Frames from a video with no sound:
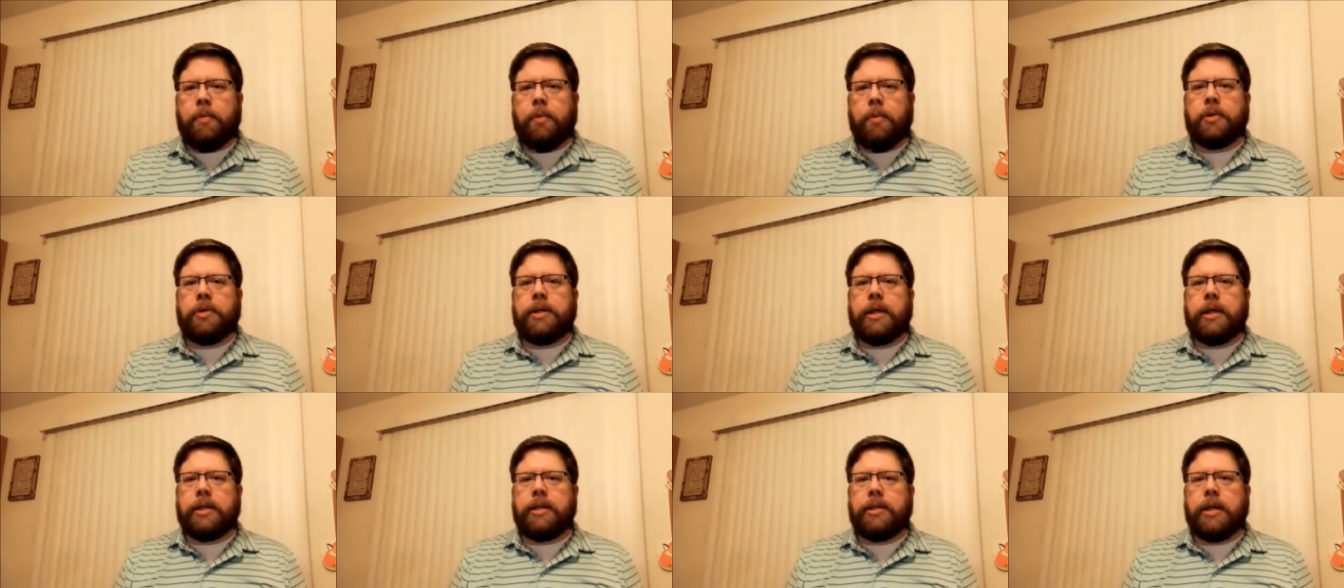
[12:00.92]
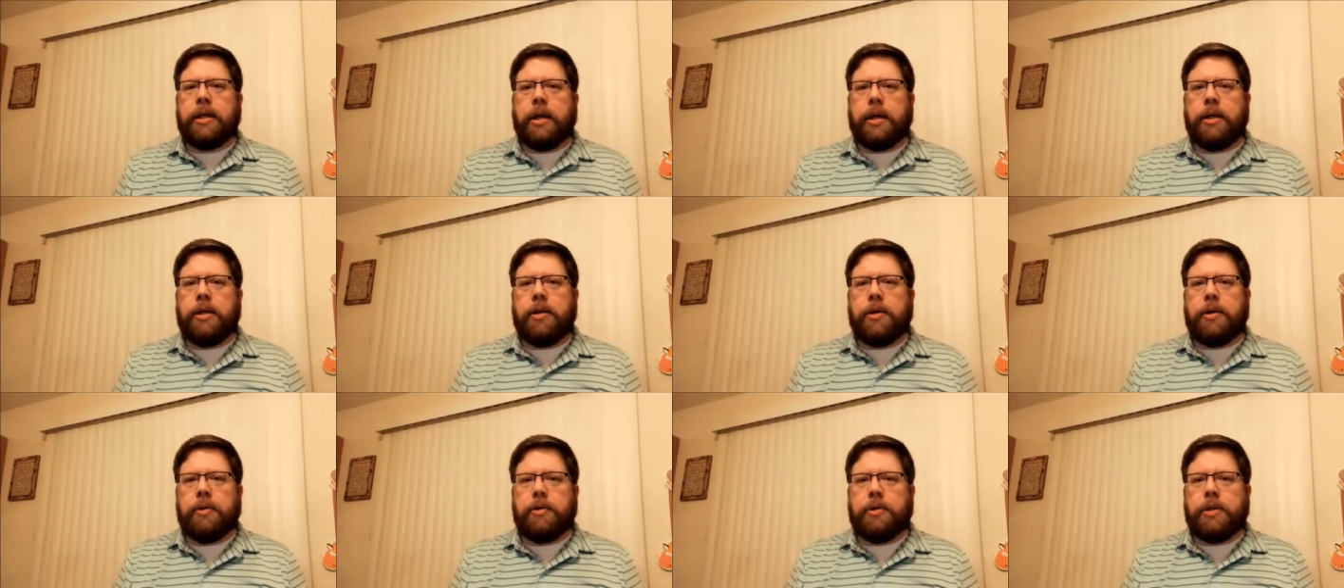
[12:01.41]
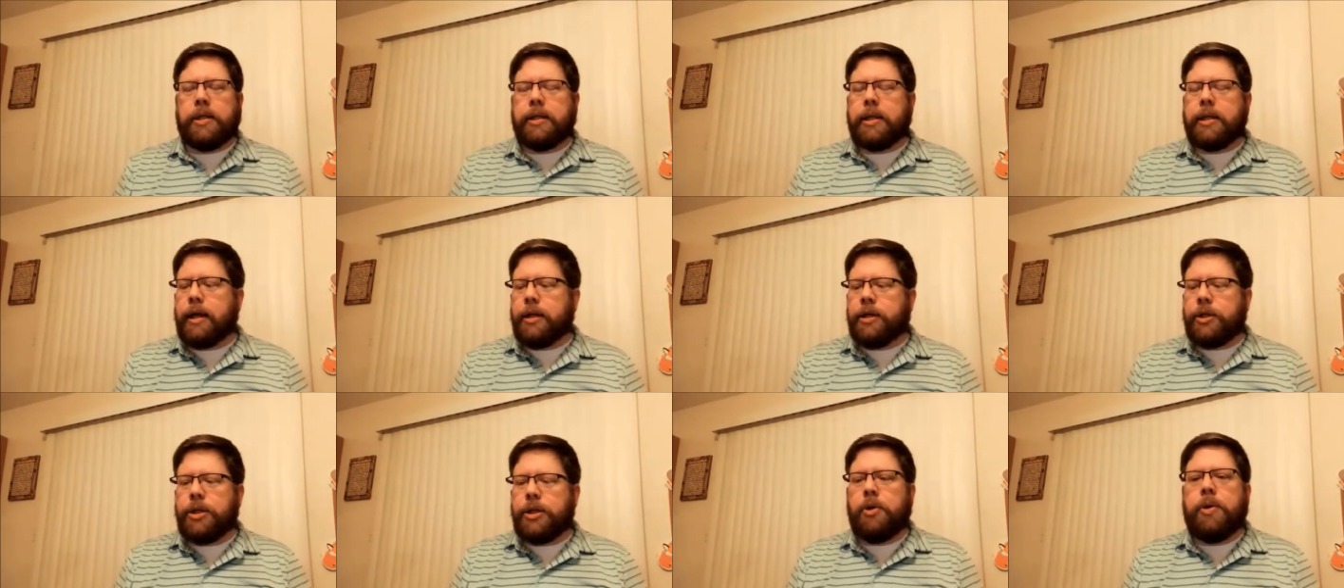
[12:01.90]
wants us to do, just
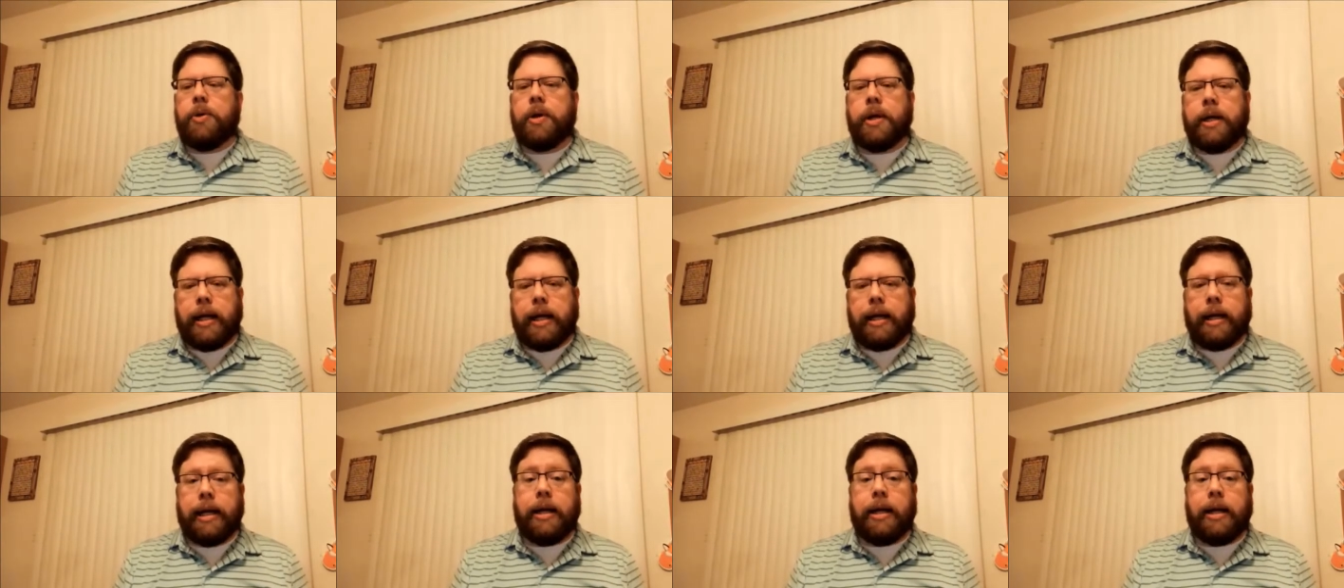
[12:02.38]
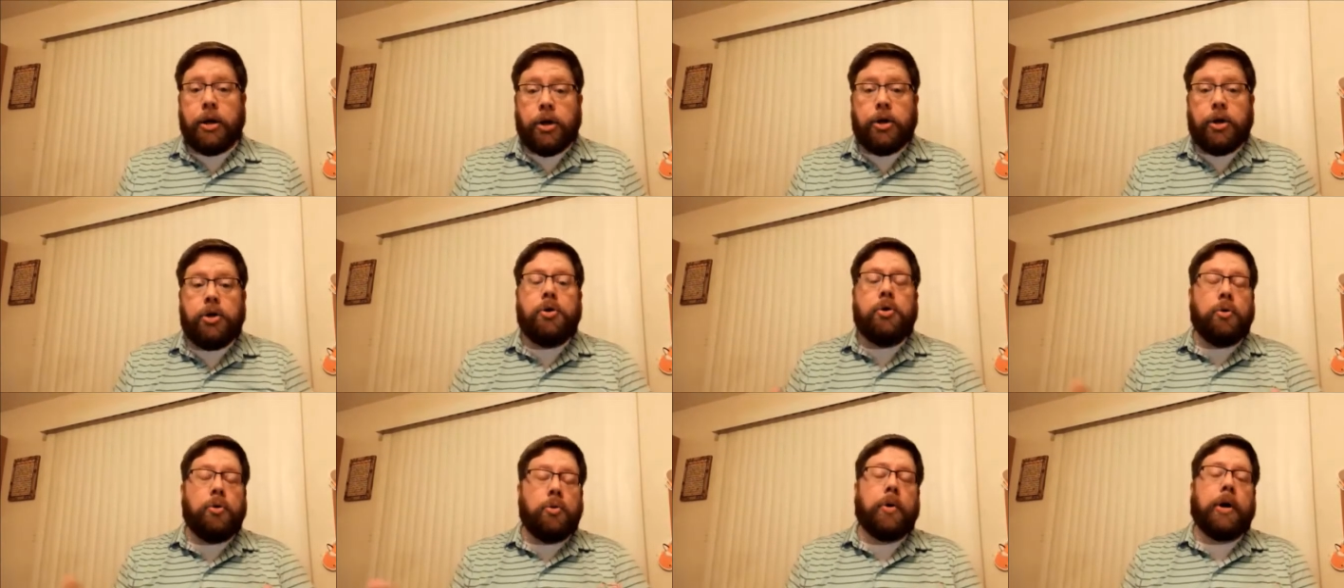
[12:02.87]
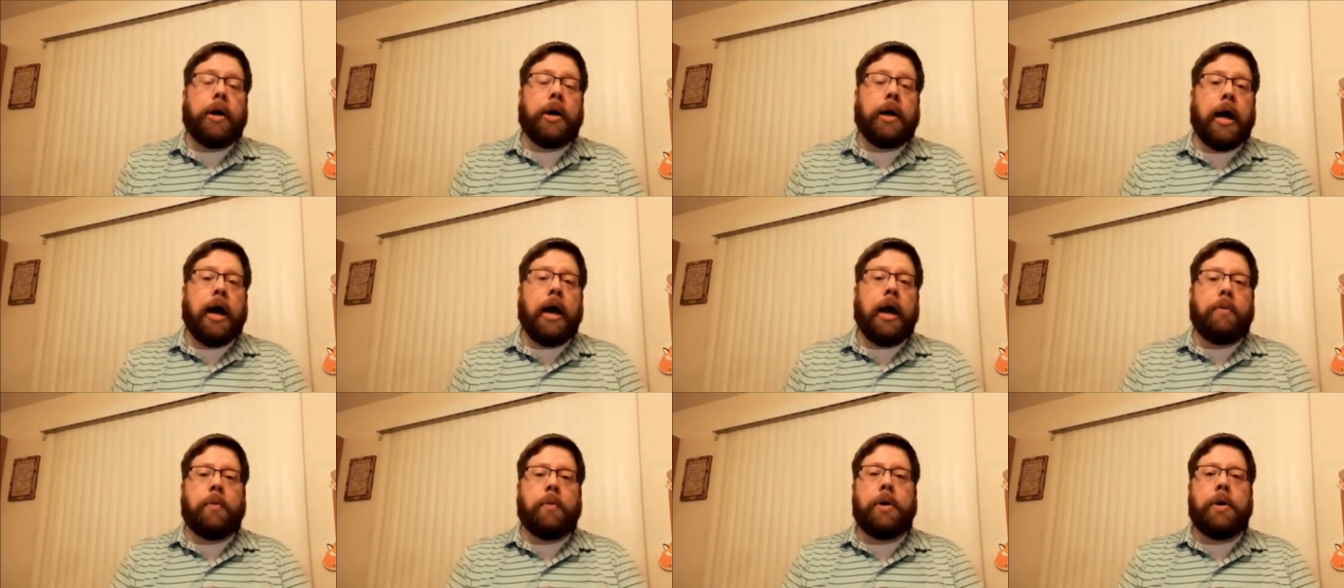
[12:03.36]
like Jonah did. He knew what
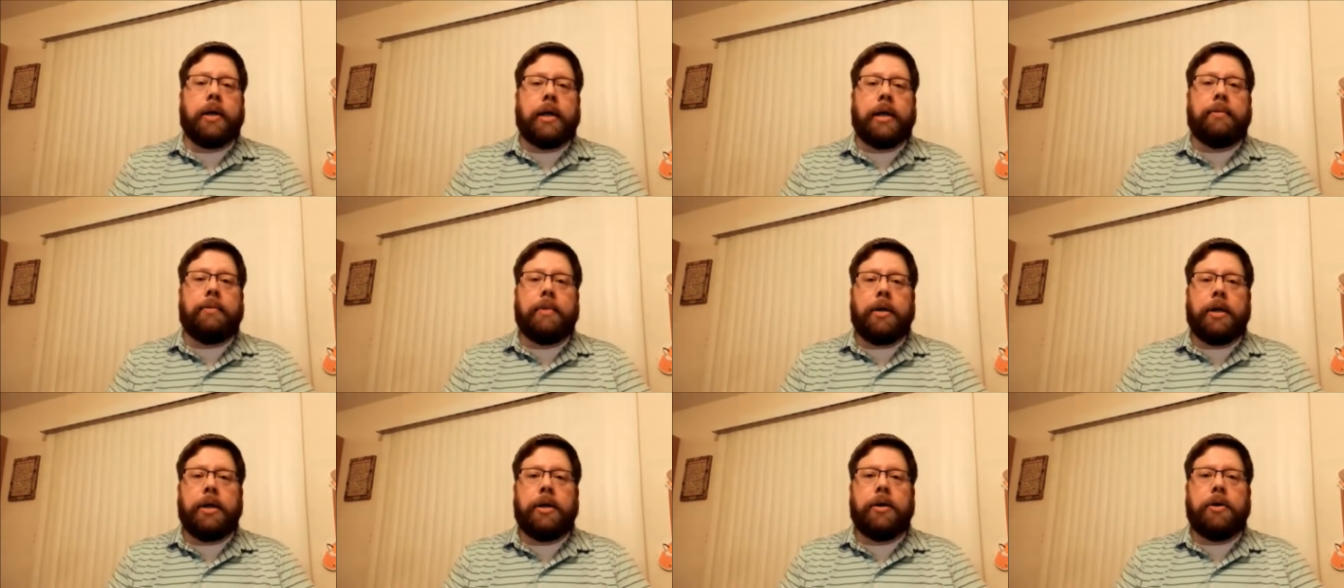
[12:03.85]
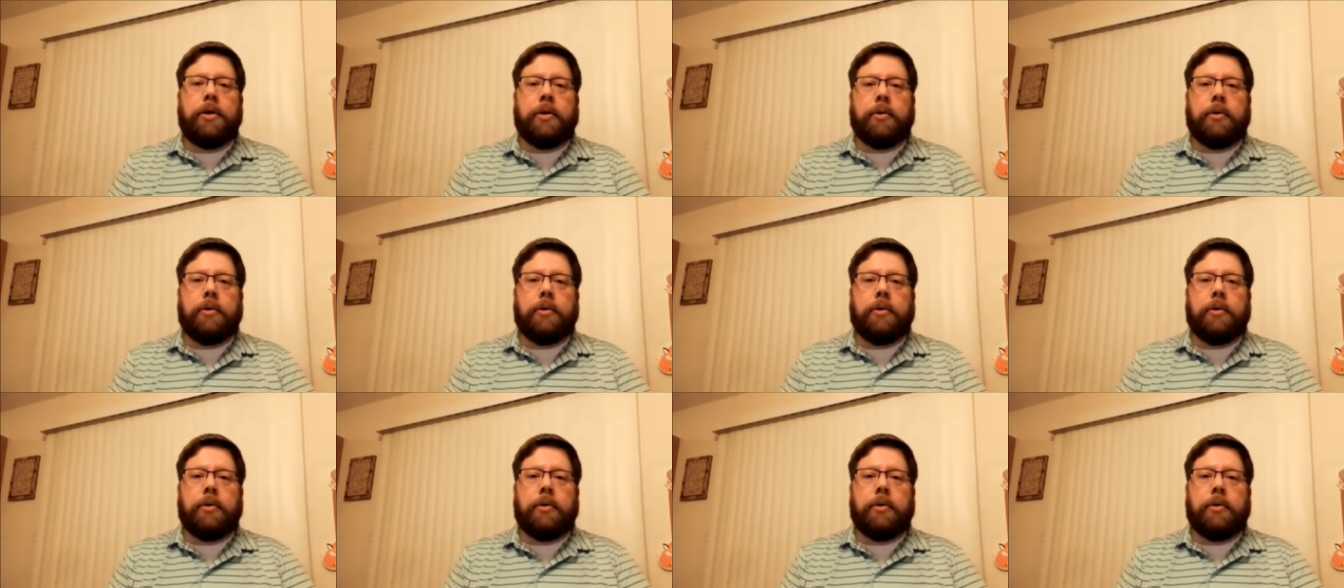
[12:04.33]
God wanted him to do.